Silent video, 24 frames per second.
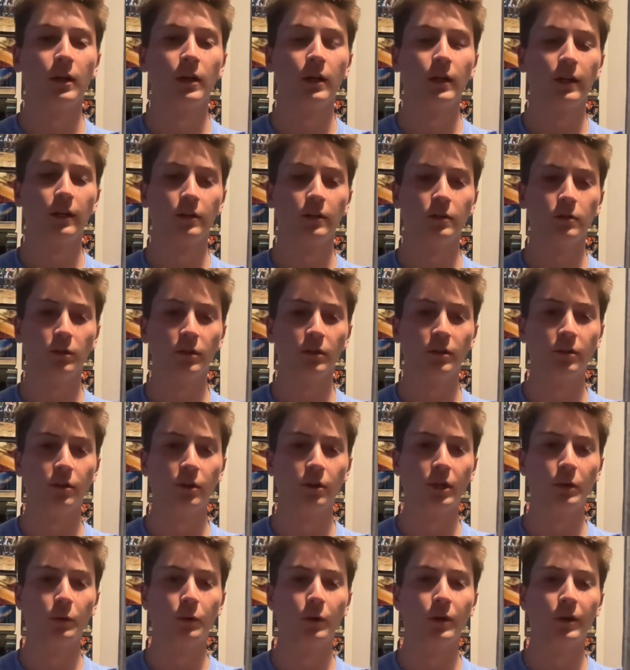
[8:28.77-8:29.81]
can do the
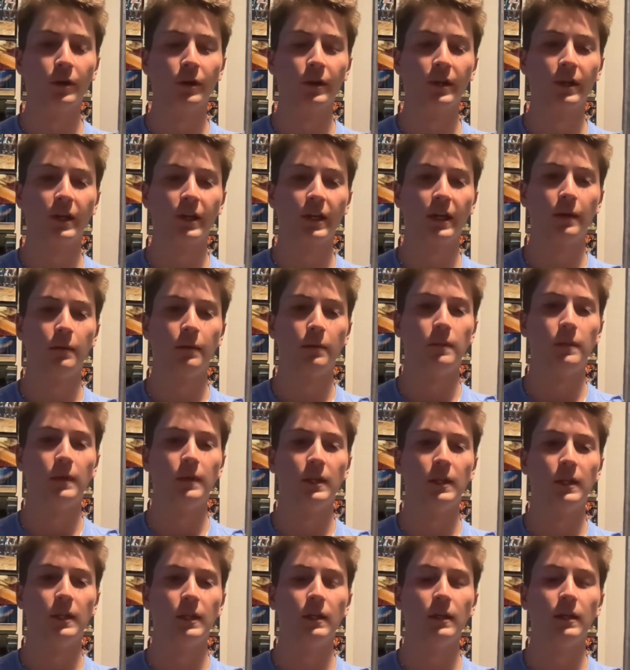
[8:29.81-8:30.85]
dirty work, can
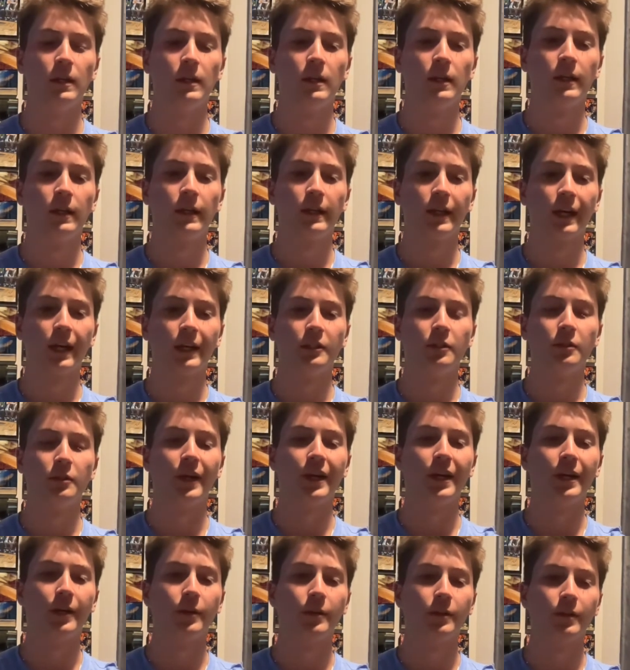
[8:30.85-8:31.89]
be kind of your
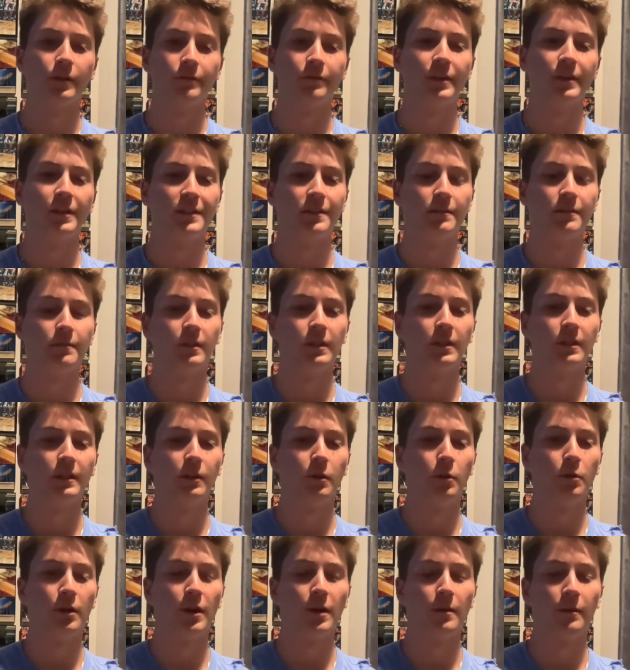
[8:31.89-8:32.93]
anchor defensively.
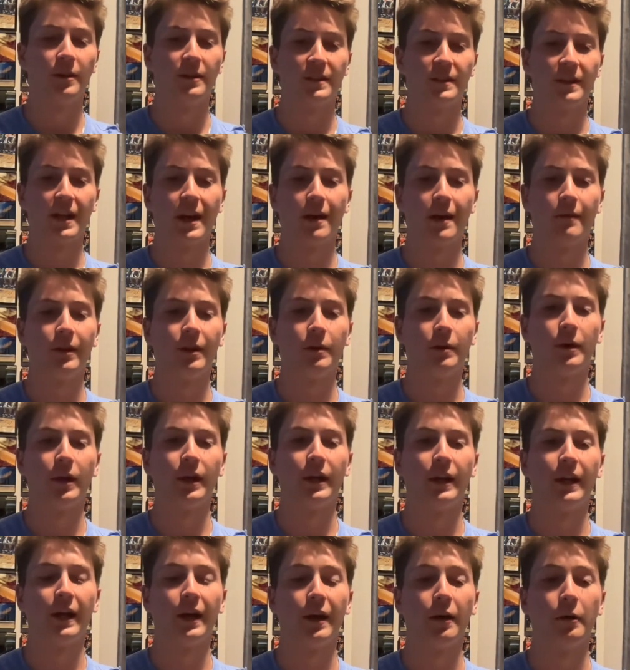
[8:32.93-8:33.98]
Notre Dame doesn't have that right
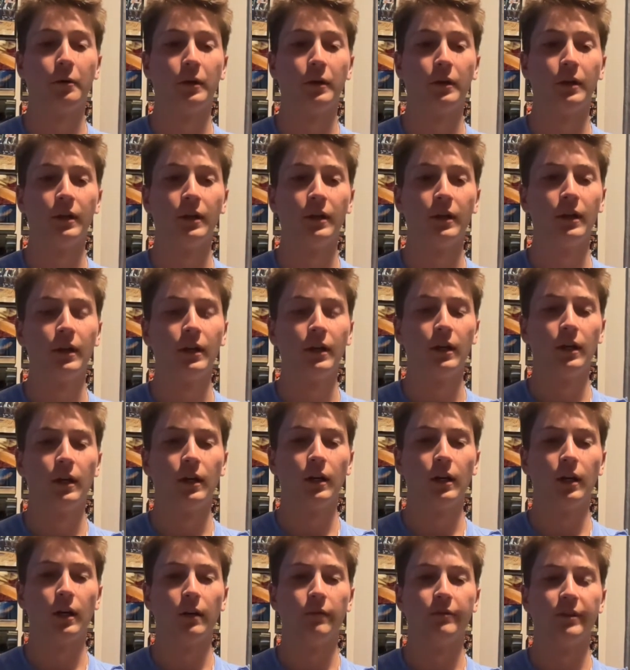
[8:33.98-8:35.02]
now. And
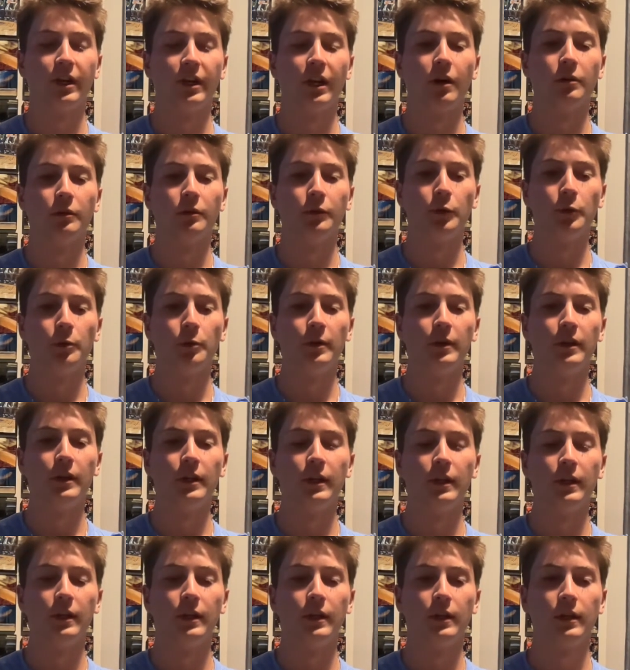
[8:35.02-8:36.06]
Venon Lubin
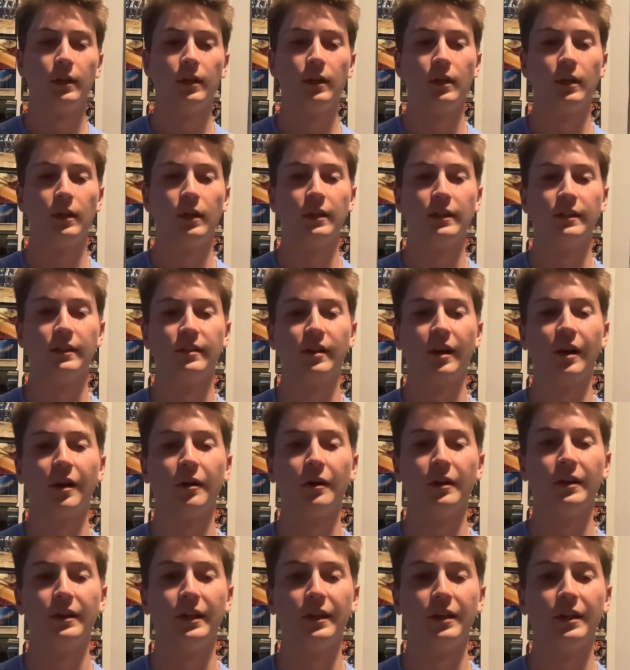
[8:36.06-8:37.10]
is
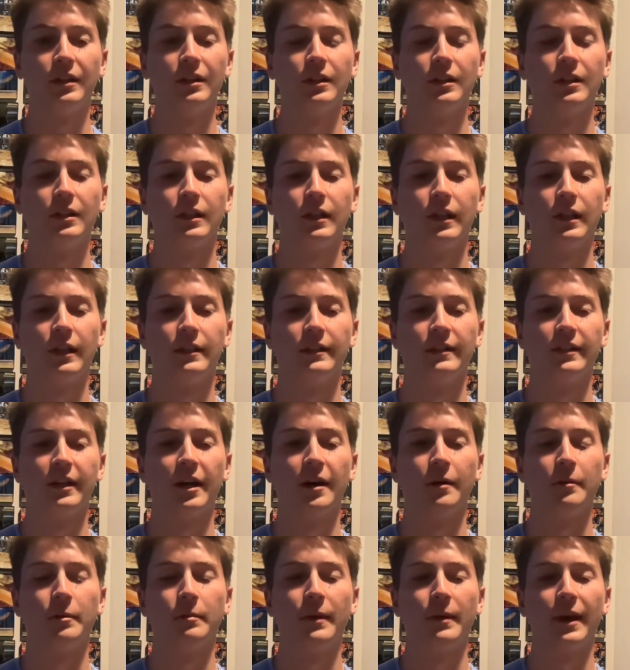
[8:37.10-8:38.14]
solid there, and
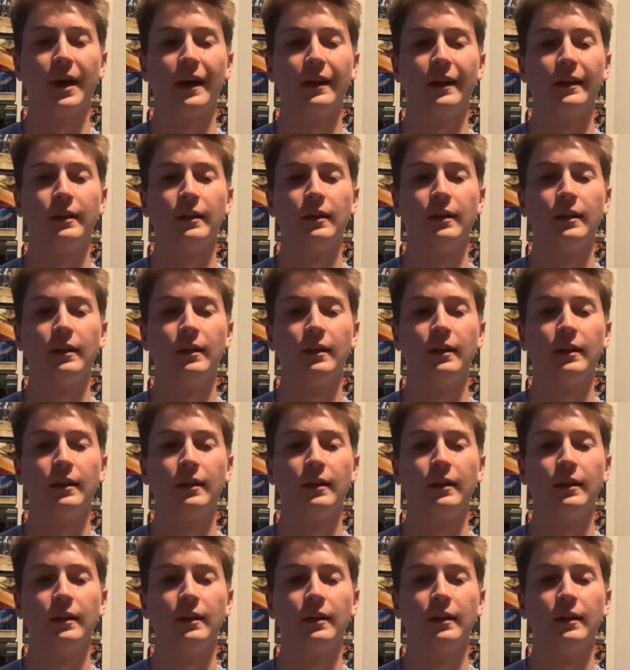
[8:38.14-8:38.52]
Dom and Matt